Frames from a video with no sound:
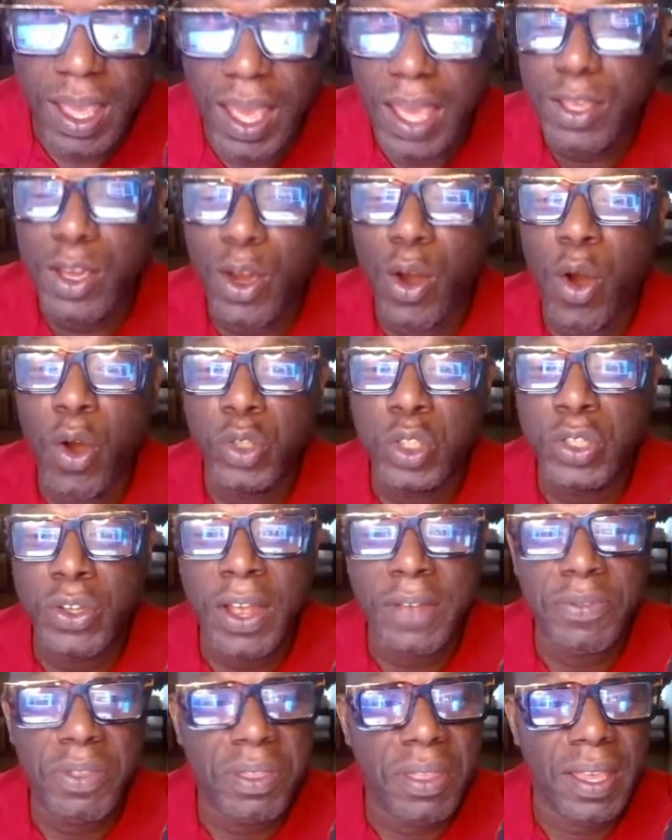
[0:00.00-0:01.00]
And you also
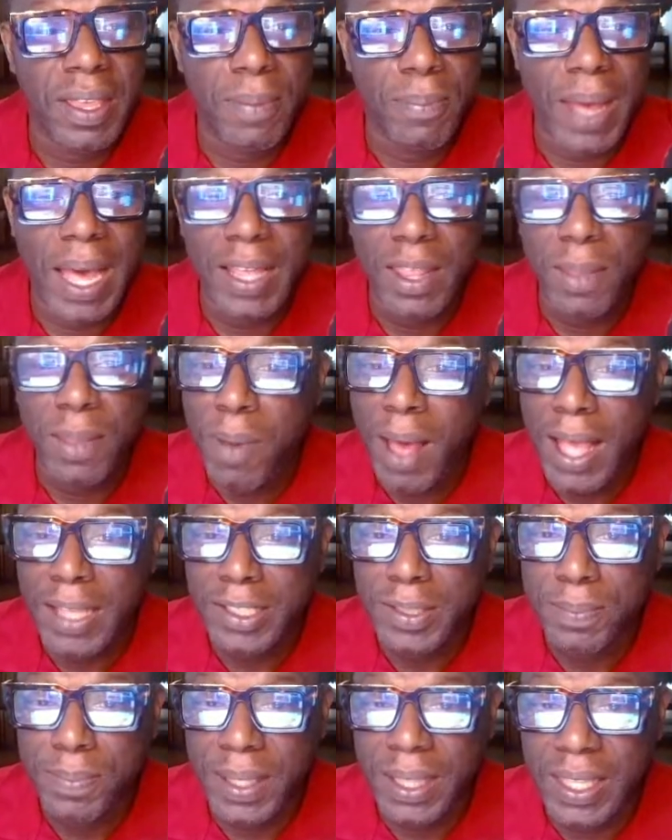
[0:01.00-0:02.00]
have to think about the
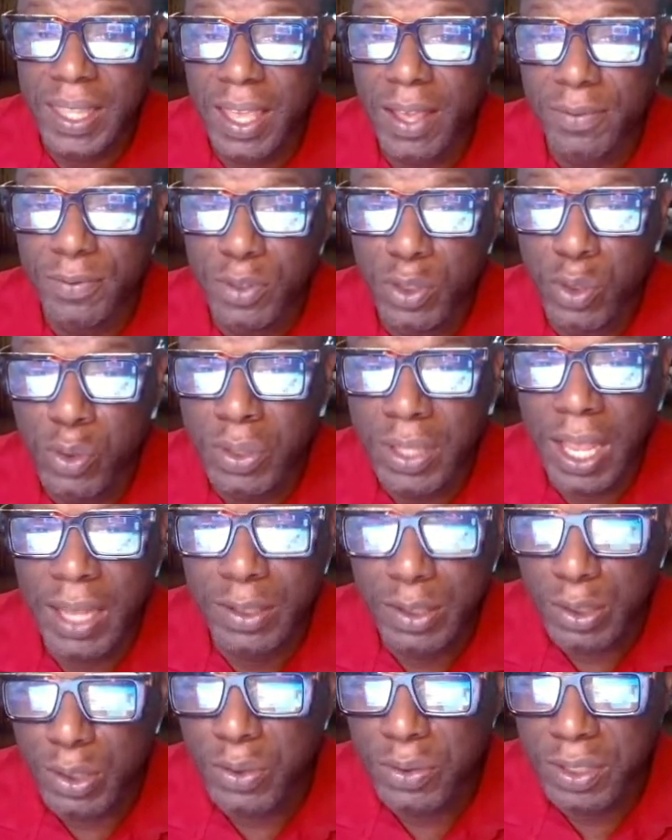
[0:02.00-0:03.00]
possibility of you
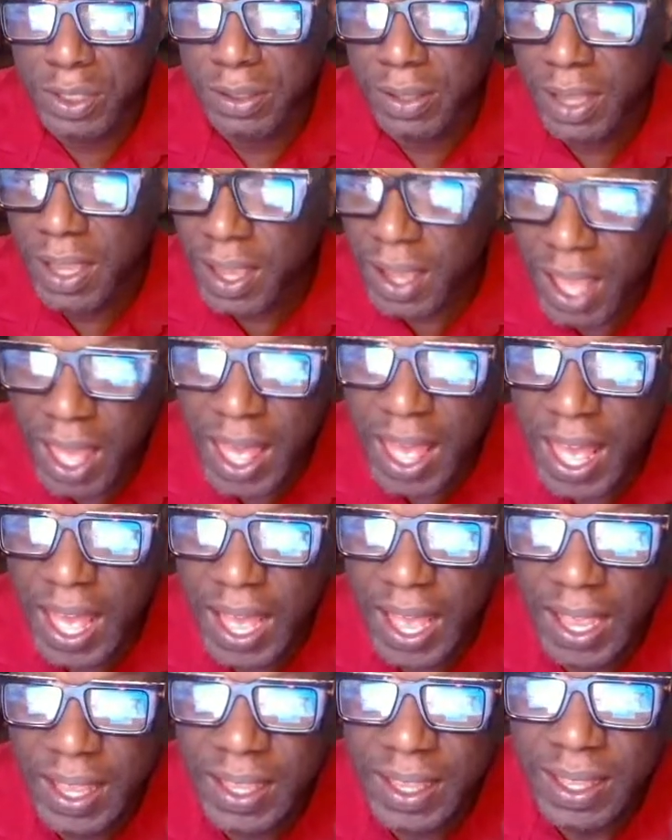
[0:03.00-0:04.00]
not using
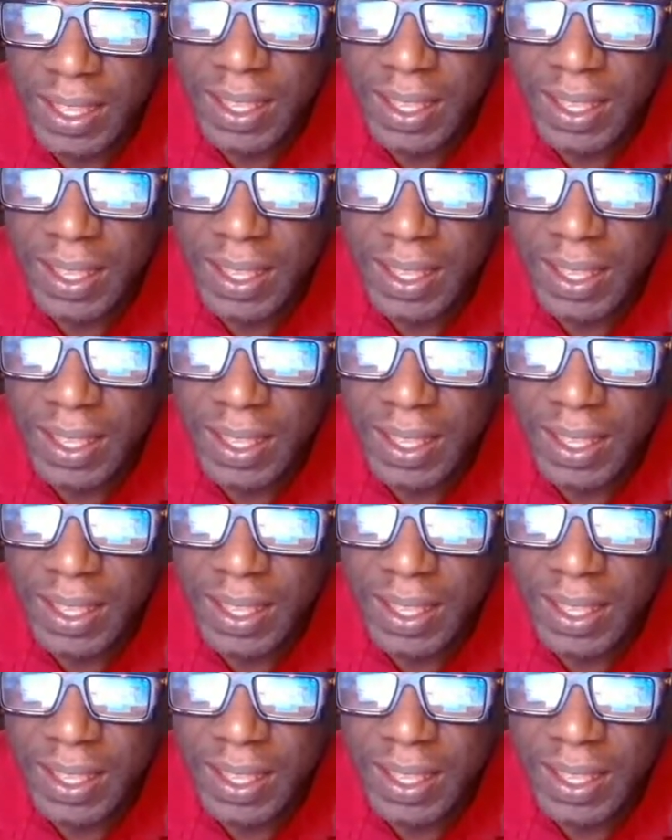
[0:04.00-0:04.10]
AI,